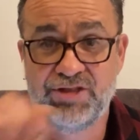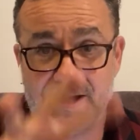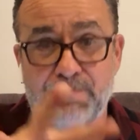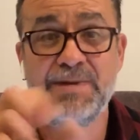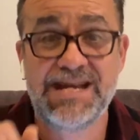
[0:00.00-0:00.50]

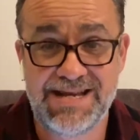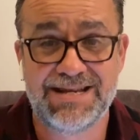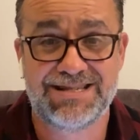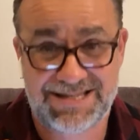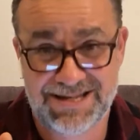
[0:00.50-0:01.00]
the media
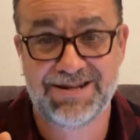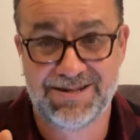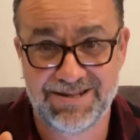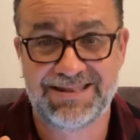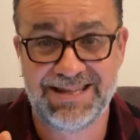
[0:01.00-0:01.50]
is one
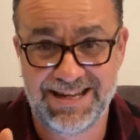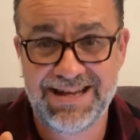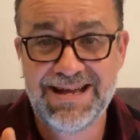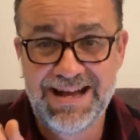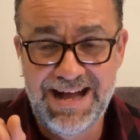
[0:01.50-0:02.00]
meal.
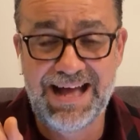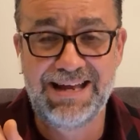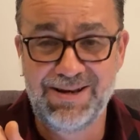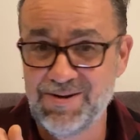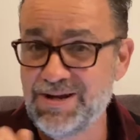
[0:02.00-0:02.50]
Thing.
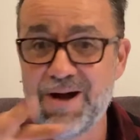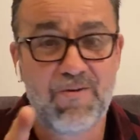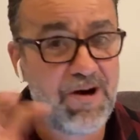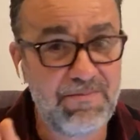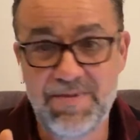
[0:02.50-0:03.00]
Hallelujah.
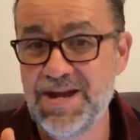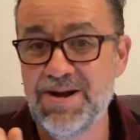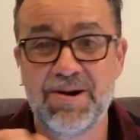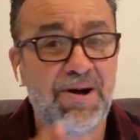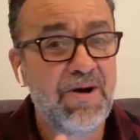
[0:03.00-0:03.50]
One
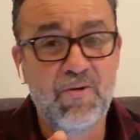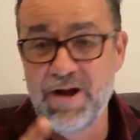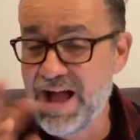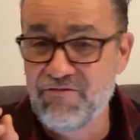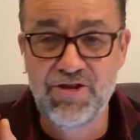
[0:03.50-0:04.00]
meal.
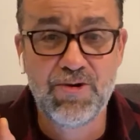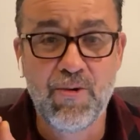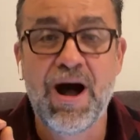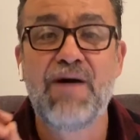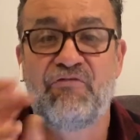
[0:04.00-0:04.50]
Whatever you
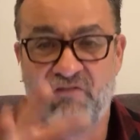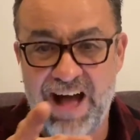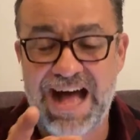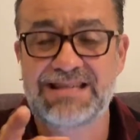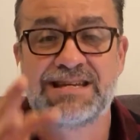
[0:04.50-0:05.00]
want,
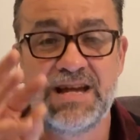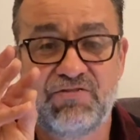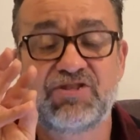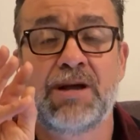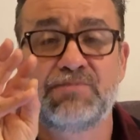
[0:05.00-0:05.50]
fast, give
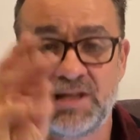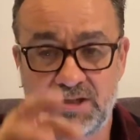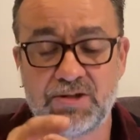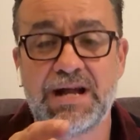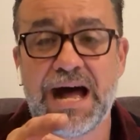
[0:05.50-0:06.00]
something
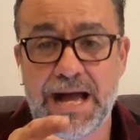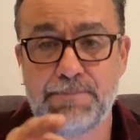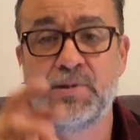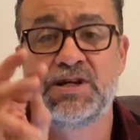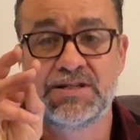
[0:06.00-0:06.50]
to
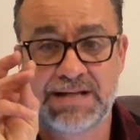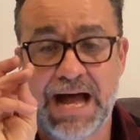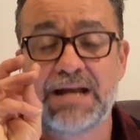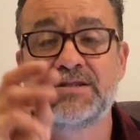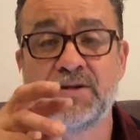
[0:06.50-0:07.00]
God because
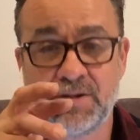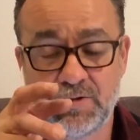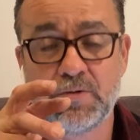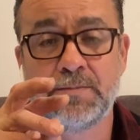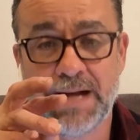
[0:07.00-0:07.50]
God is going to
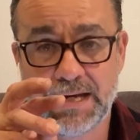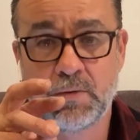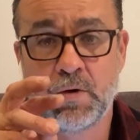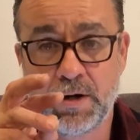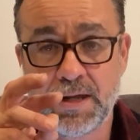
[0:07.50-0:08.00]
do a mighty
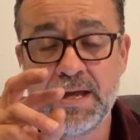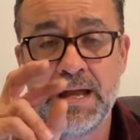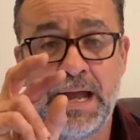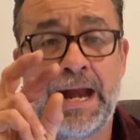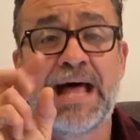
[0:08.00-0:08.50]
work.
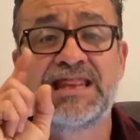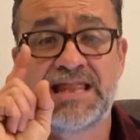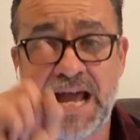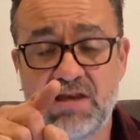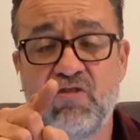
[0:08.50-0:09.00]
And I
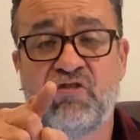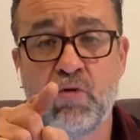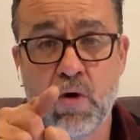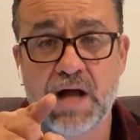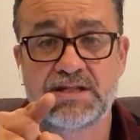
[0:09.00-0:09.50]
thank you for
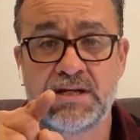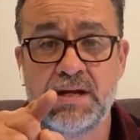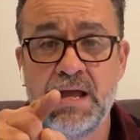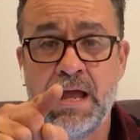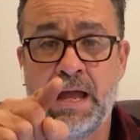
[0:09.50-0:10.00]
watching
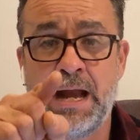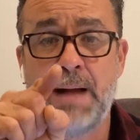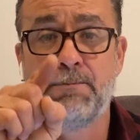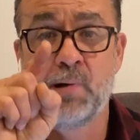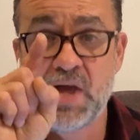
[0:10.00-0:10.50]
and I
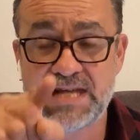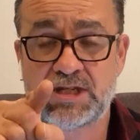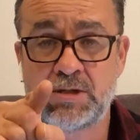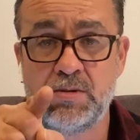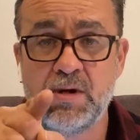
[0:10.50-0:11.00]

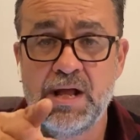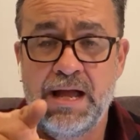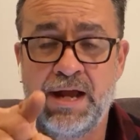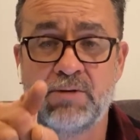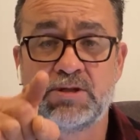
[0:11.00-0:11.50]
bless you.
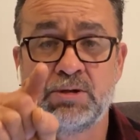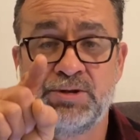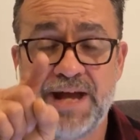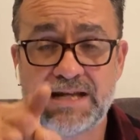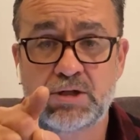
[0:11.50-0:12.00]
And until
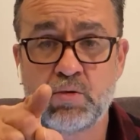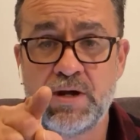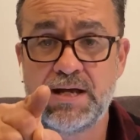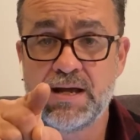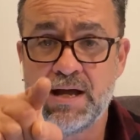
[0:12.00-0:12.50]
next week,